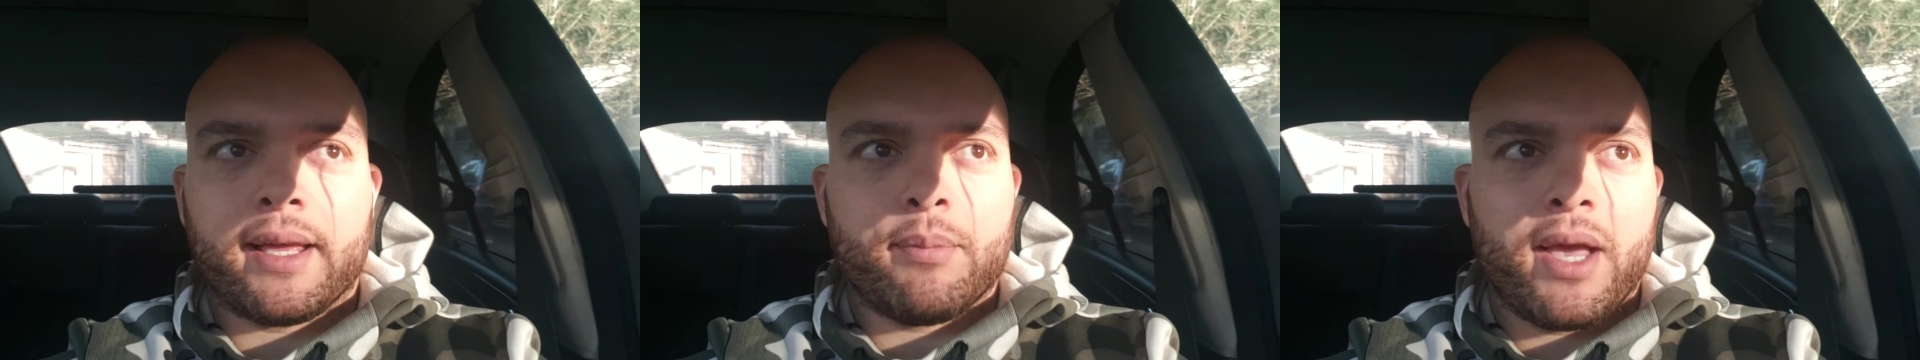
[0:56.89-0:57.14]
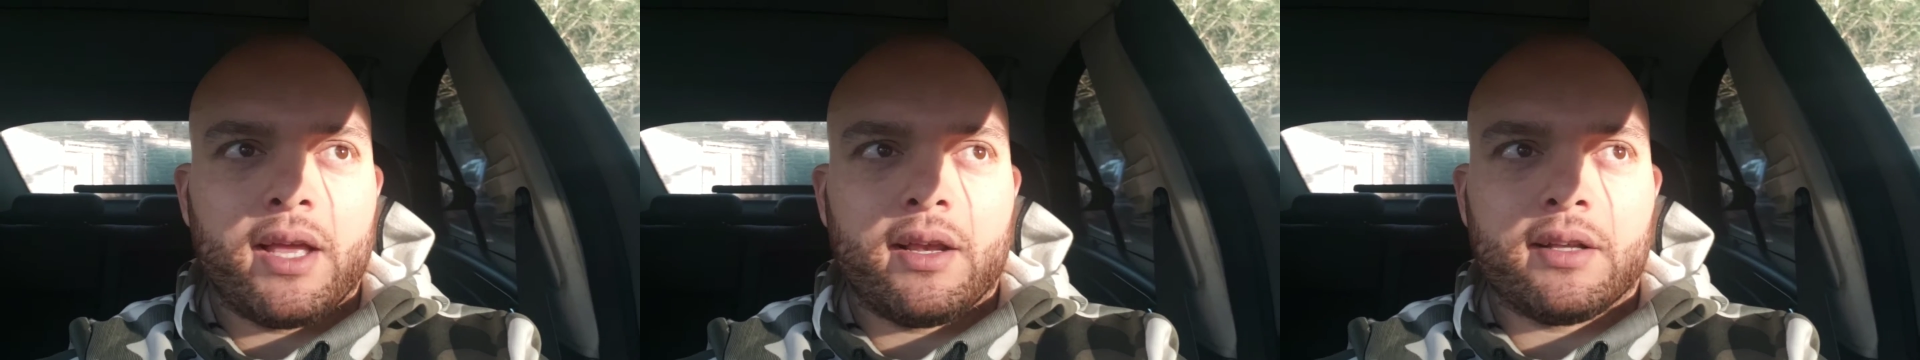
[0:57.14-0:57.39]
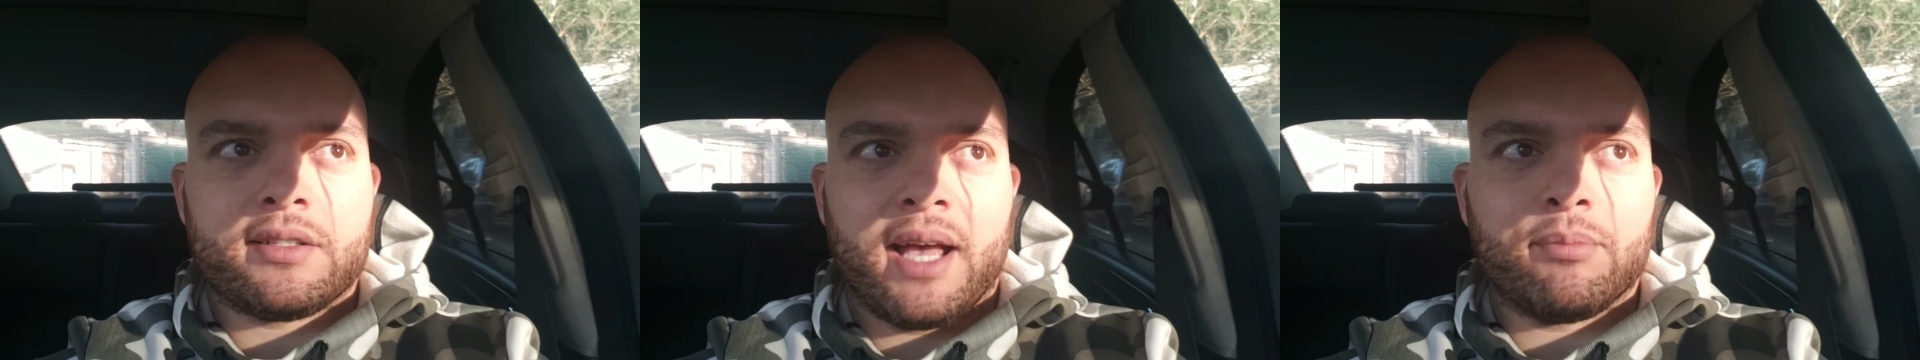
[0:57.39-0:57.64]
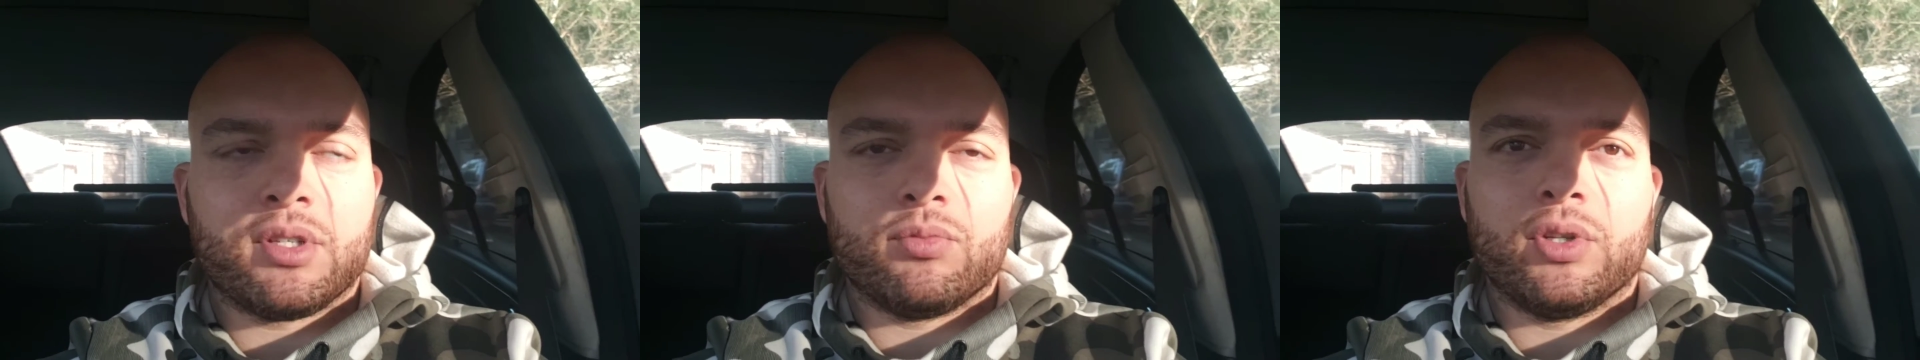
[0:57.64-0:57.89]
made an
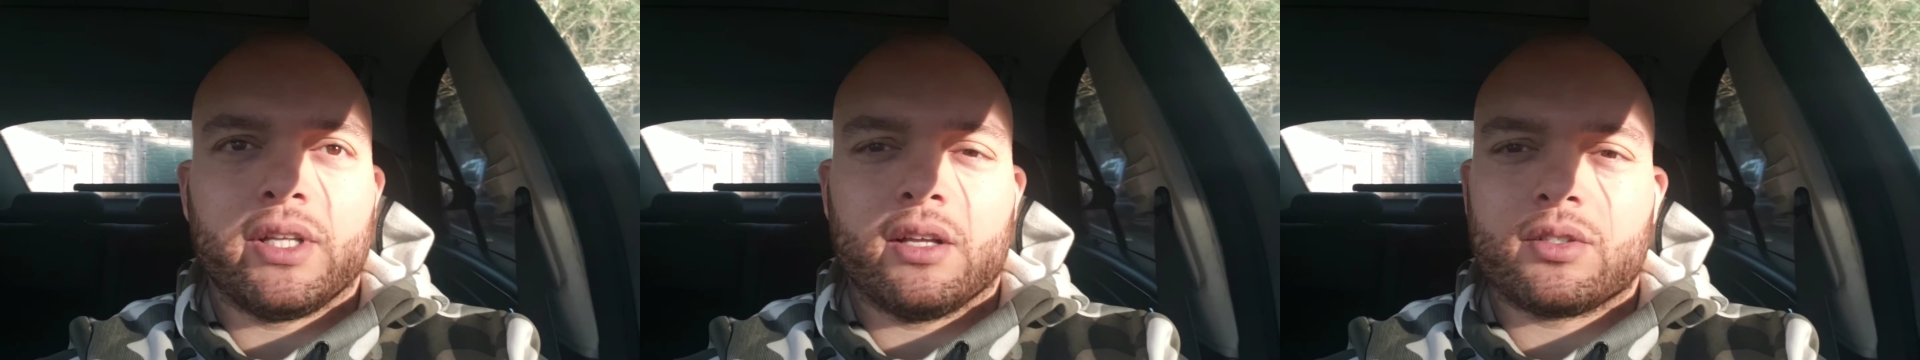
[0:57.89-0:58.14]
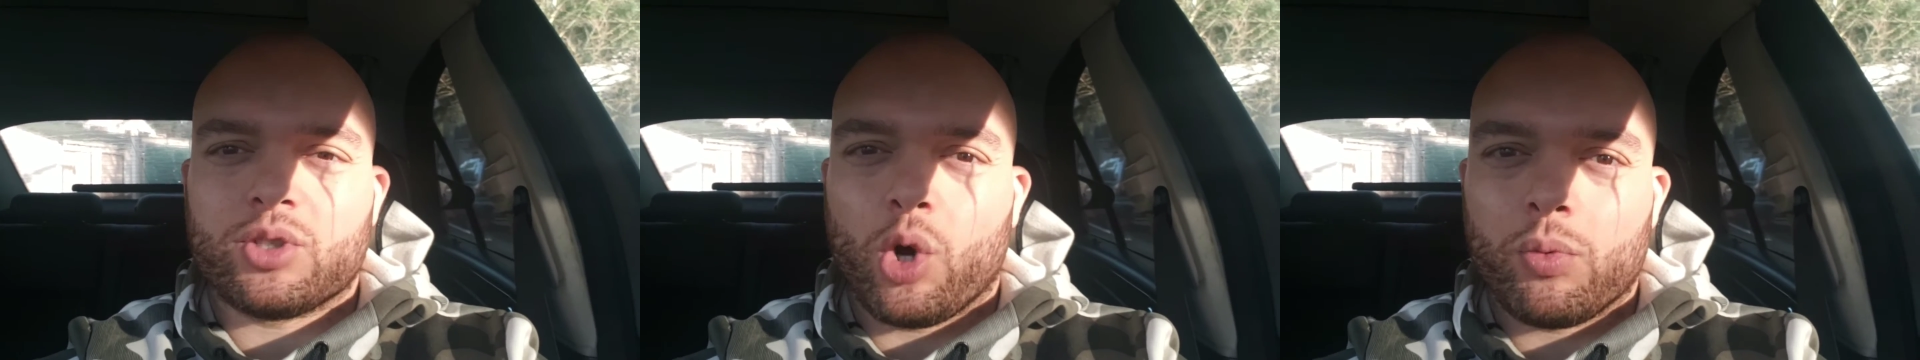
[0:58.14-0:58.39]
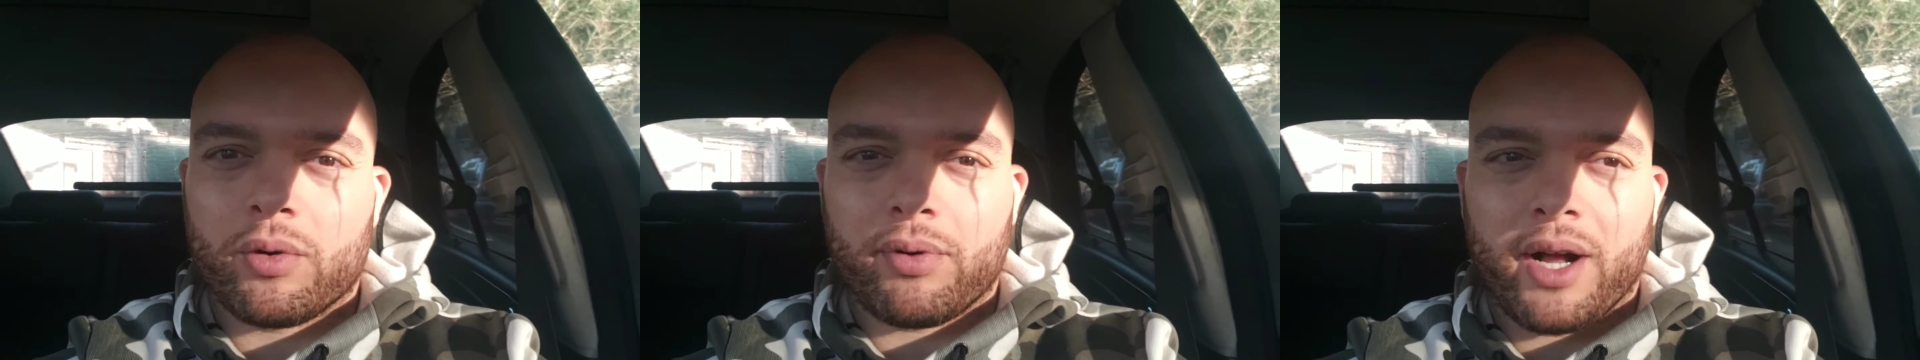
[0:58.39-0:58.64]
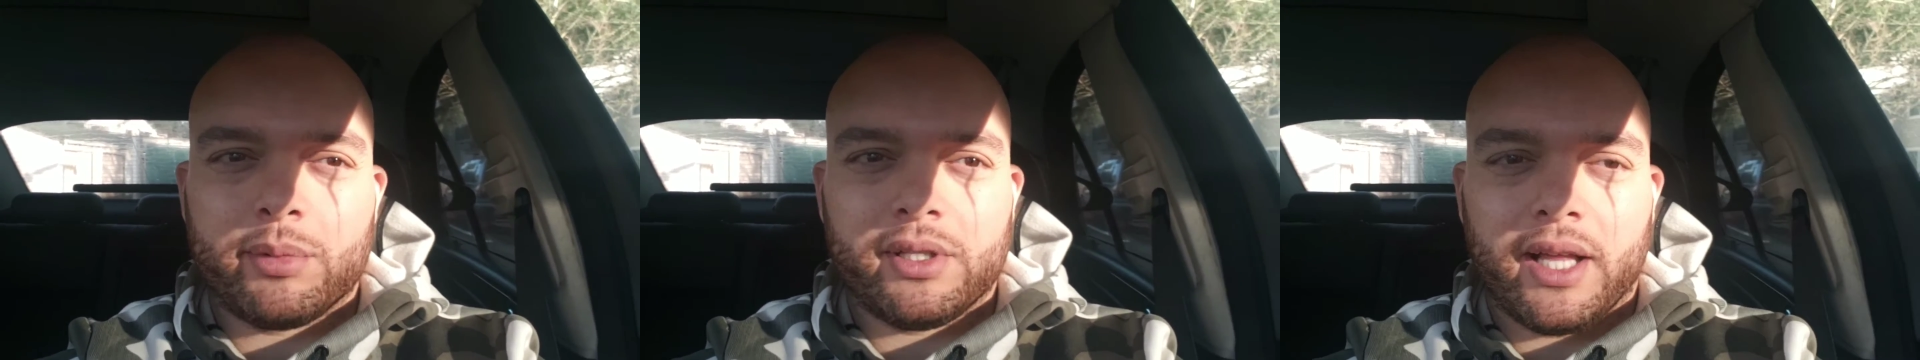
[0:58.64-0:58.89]
attempt to really get sober,
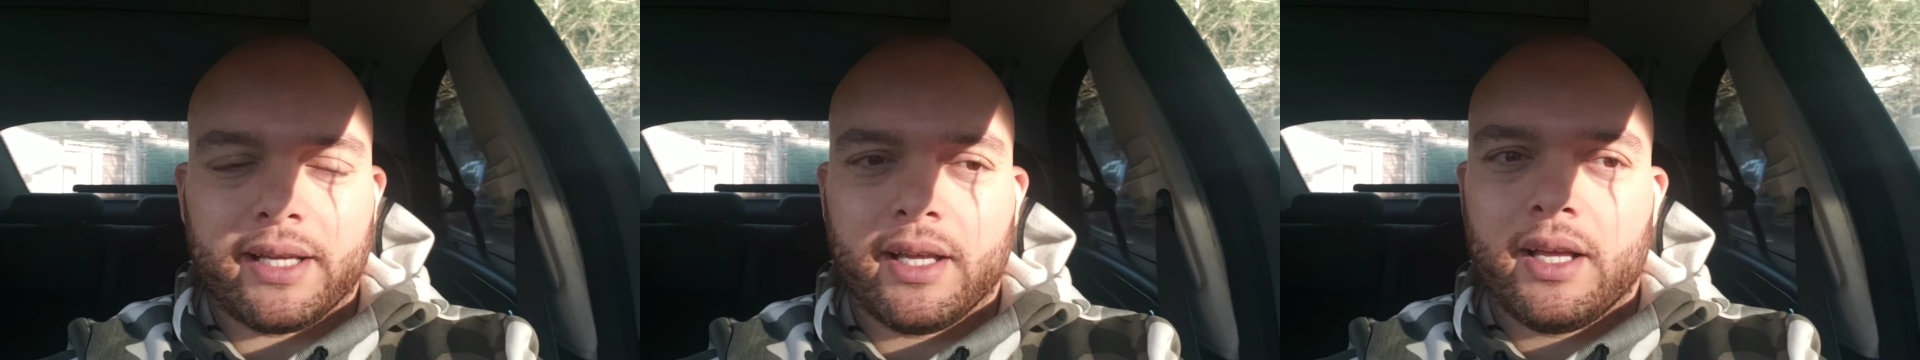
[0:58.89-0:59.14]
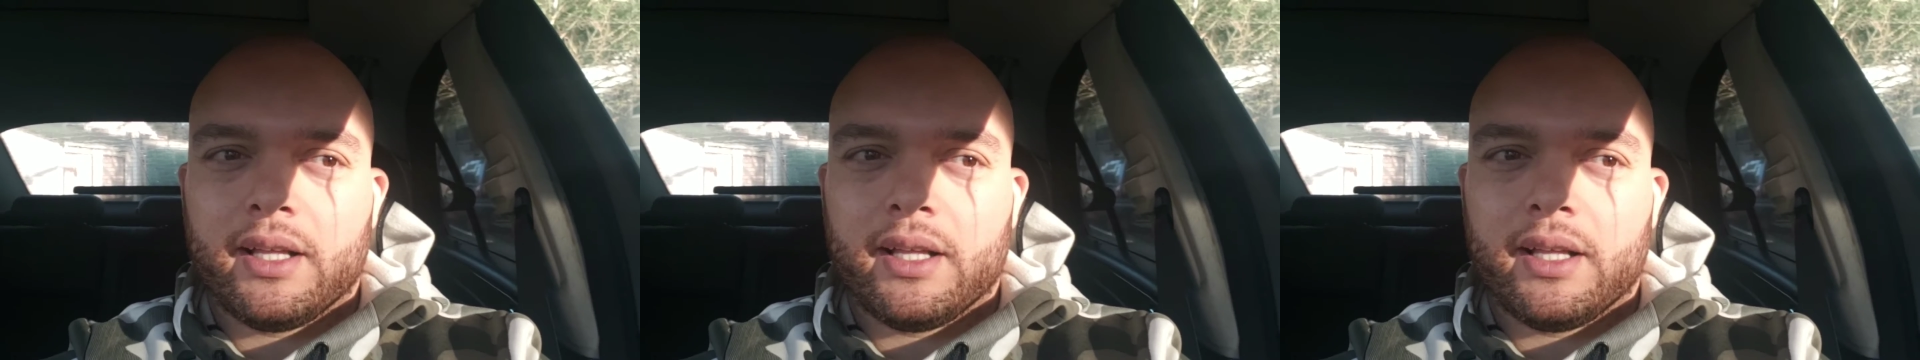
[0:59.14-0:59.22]
probably like